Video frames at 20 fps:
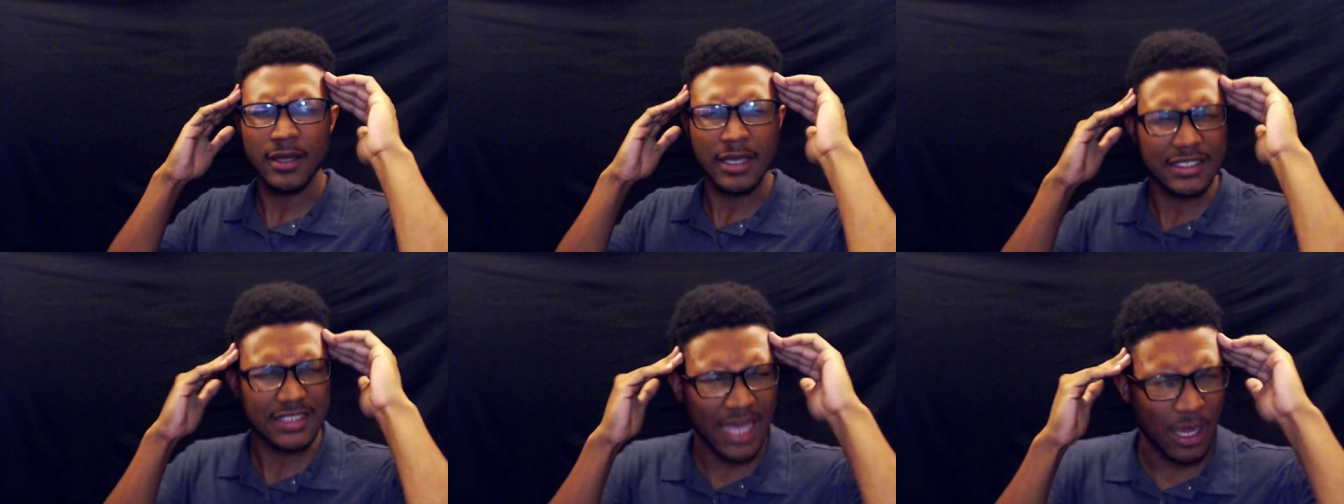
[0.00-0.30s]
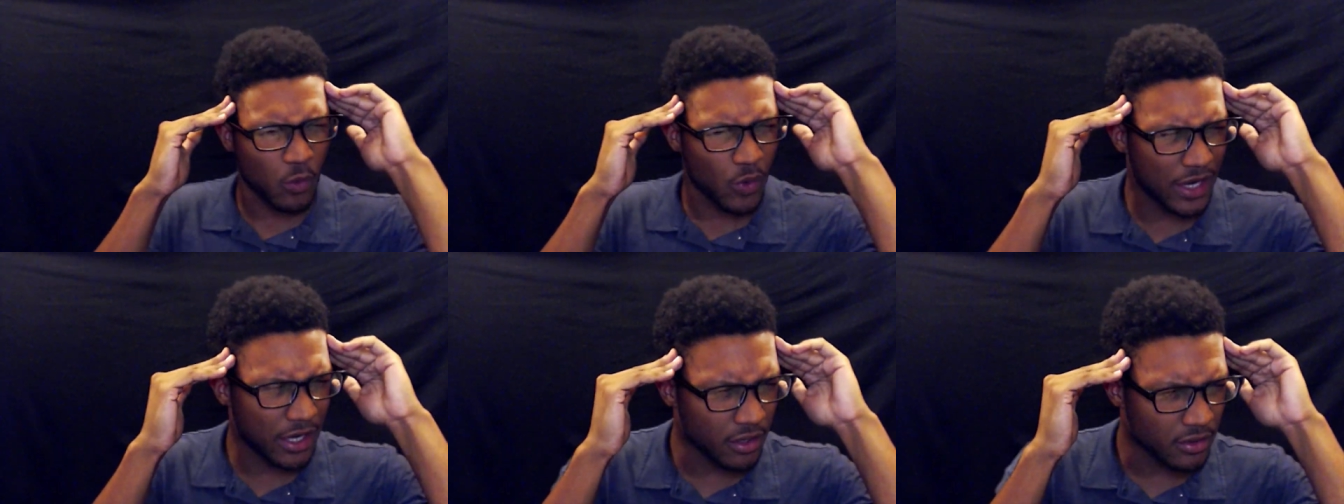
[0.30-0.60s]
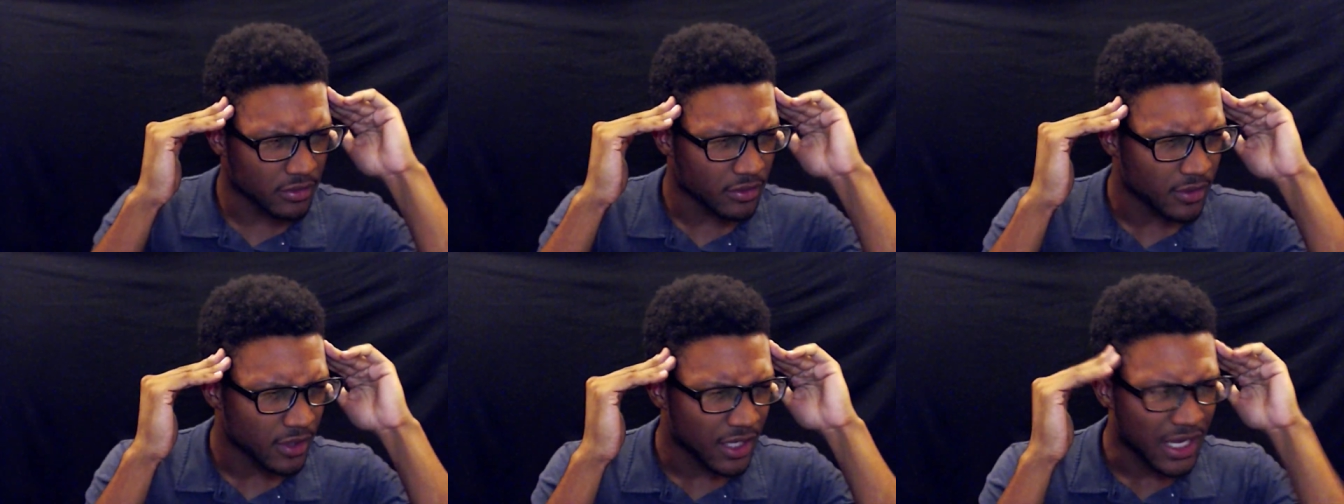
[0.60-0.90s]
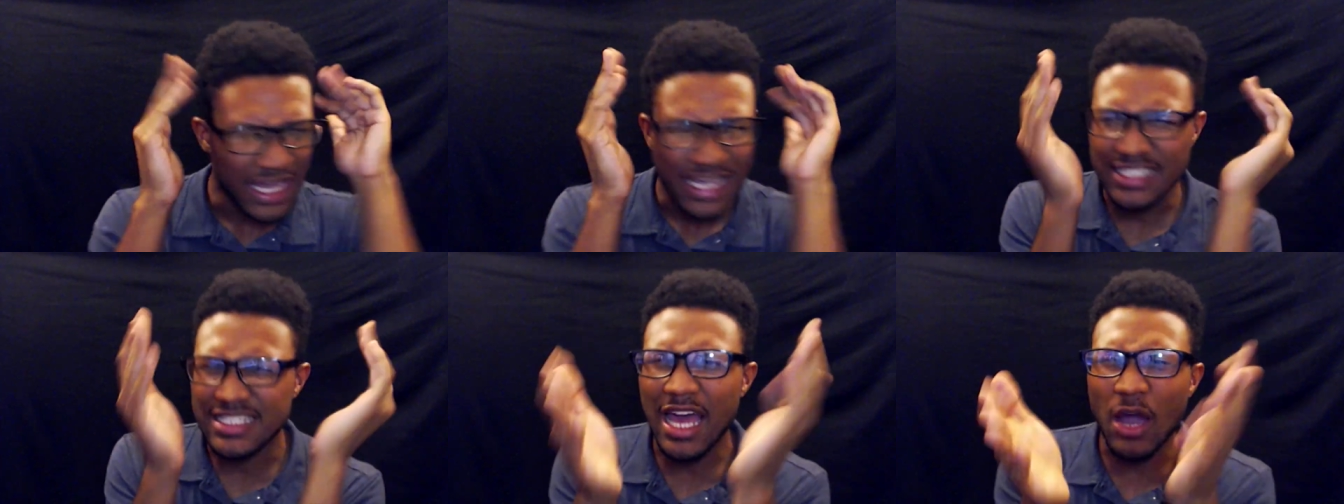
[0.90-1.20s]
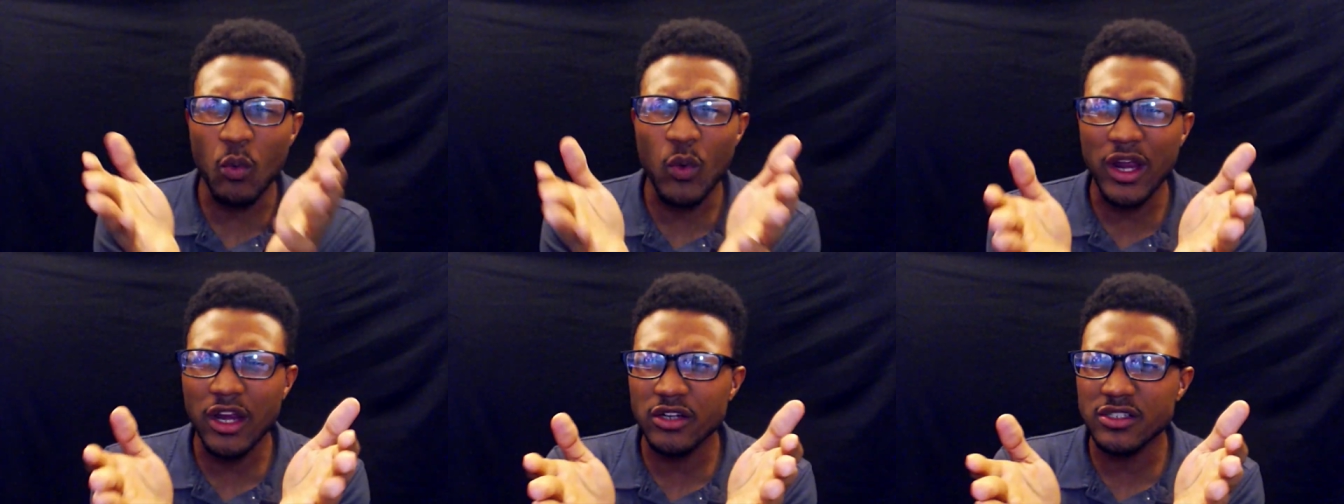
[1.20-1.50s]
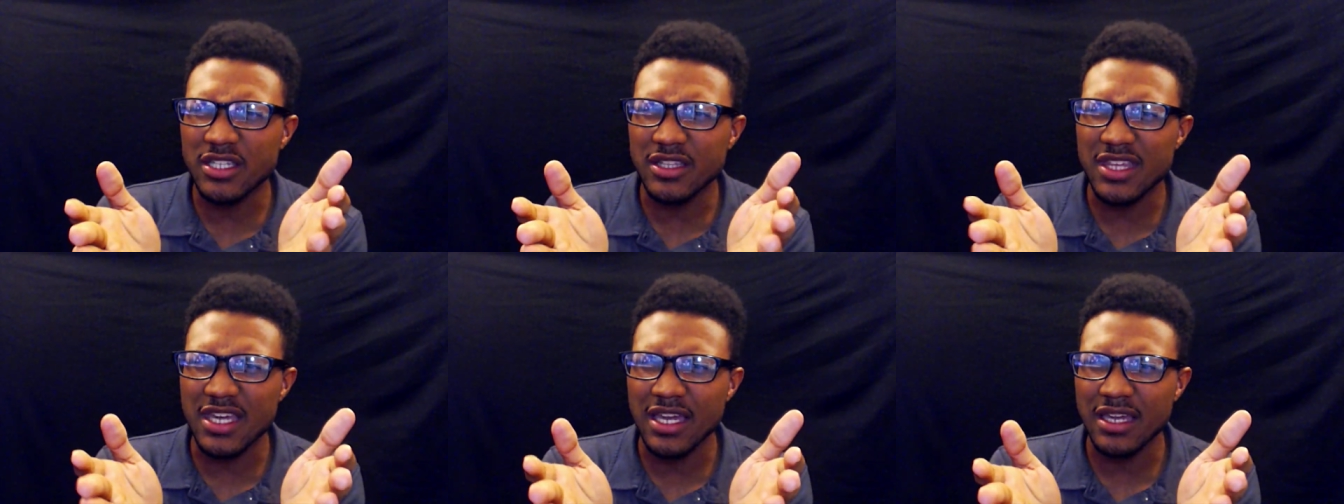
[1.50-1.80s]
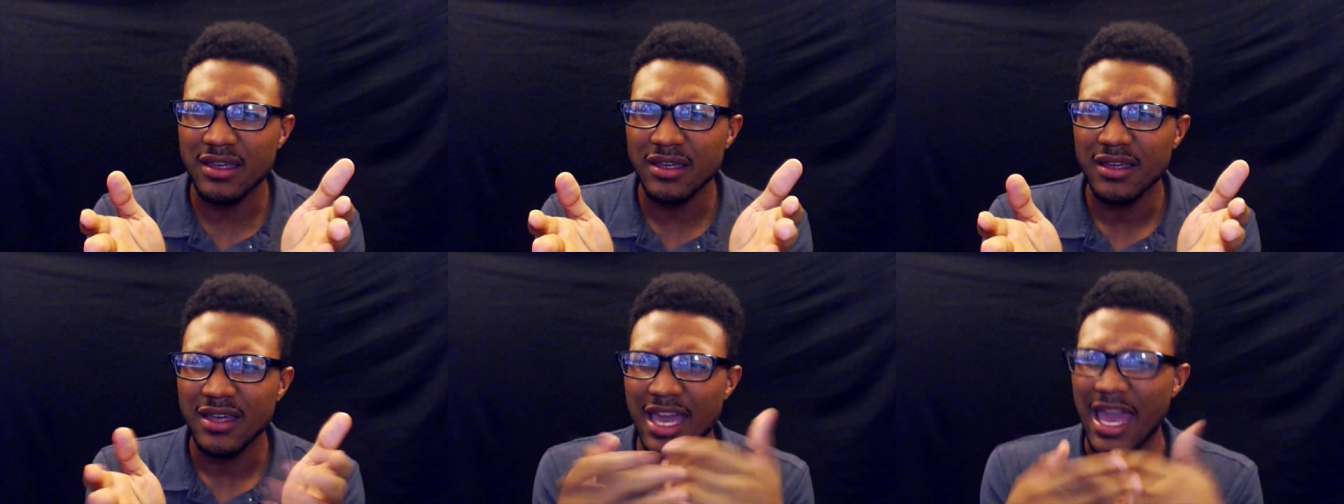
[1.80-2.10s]
Is that weird? Is that weird to
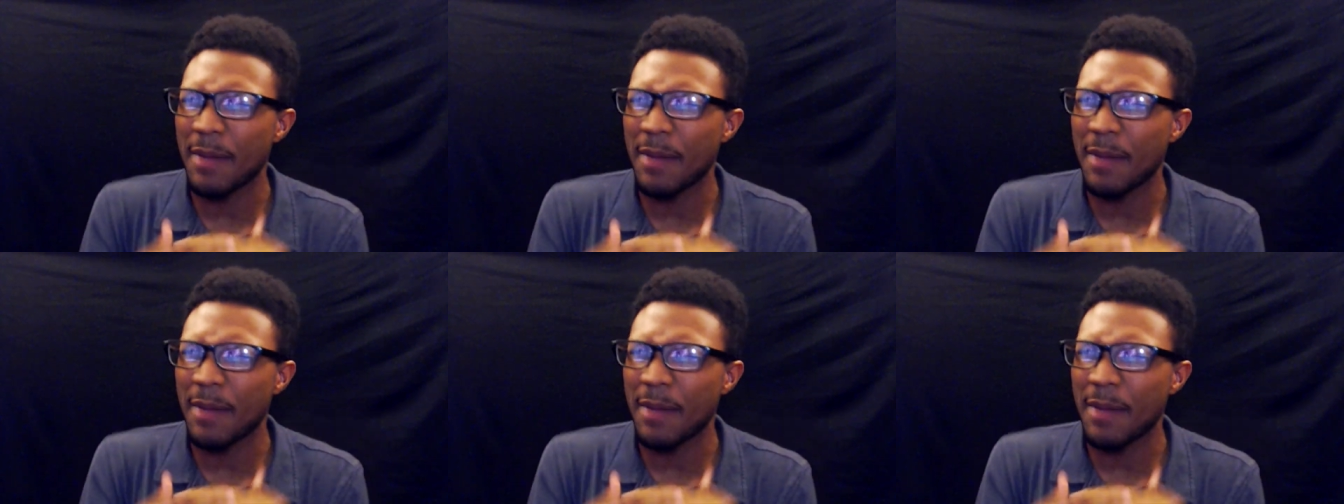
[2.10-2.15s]
think?